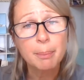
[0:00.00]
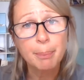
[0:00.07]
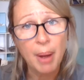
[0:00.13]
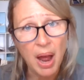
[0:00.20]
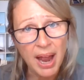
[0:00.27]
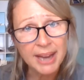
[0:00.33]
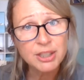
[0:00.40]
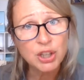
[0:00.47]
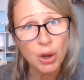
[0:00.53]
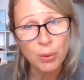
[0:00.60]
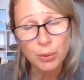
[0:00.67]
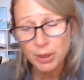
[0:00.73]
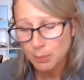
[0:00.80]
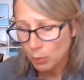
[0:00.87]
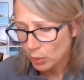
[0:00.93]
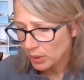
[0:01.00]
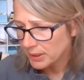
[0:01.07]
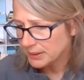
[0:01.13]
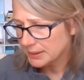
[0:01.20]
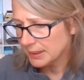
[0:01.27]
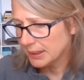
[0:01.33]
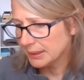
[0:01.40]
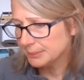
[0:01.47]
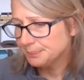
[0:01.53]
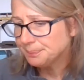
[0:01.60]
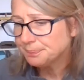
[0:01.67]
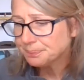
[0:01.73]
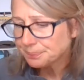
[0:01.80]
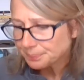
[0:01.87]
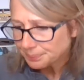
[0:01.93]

by Toni Morrison.